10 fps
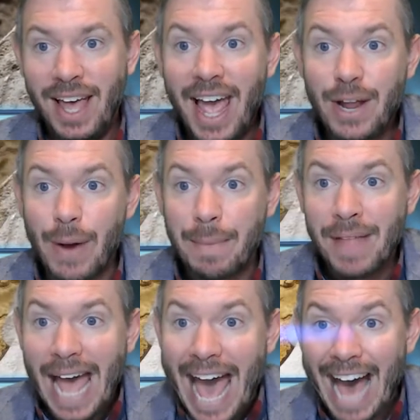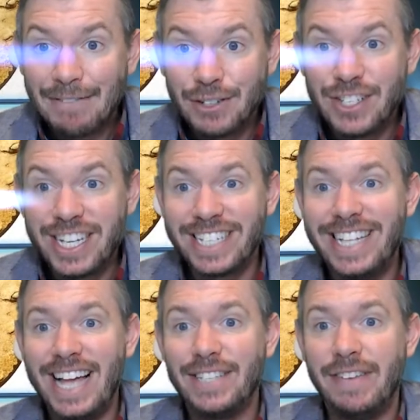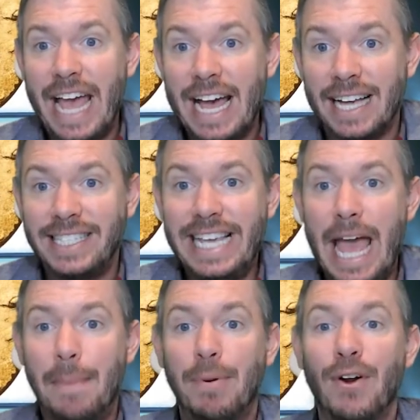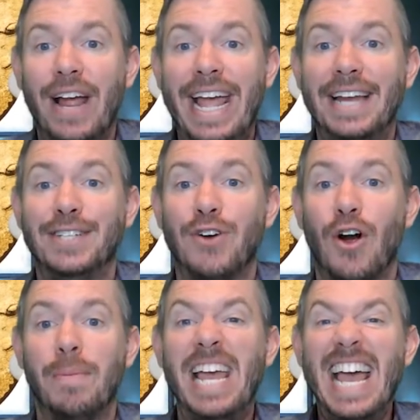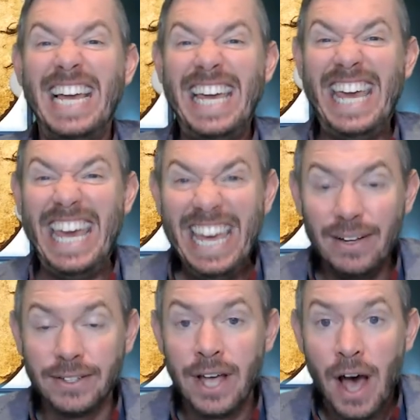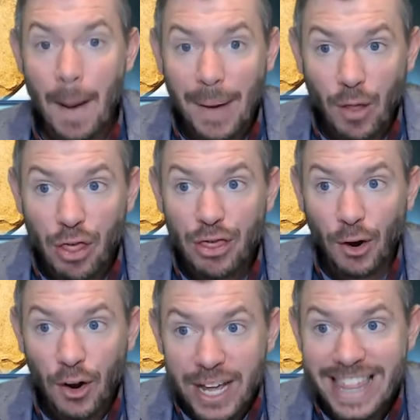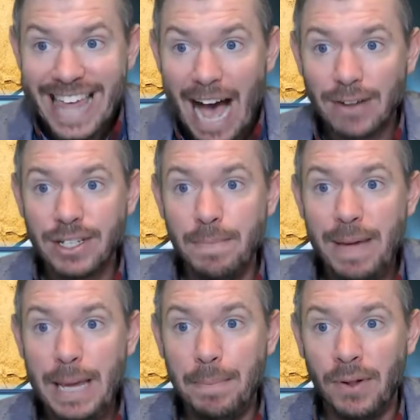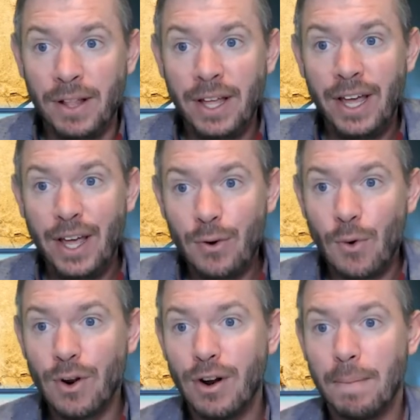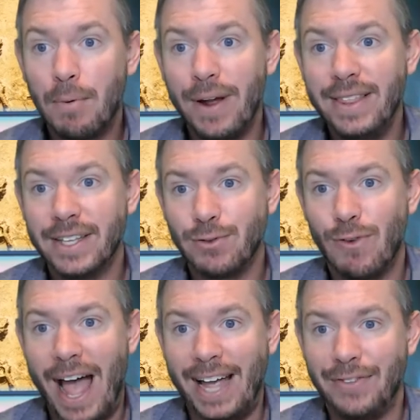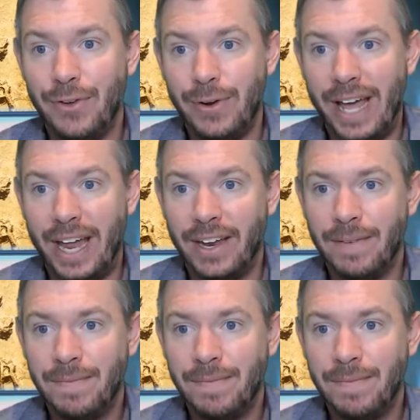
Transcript: Anyway, after six days of chaos, the Emperor and his army killed about 30,000 people in order to bring this riot to an end.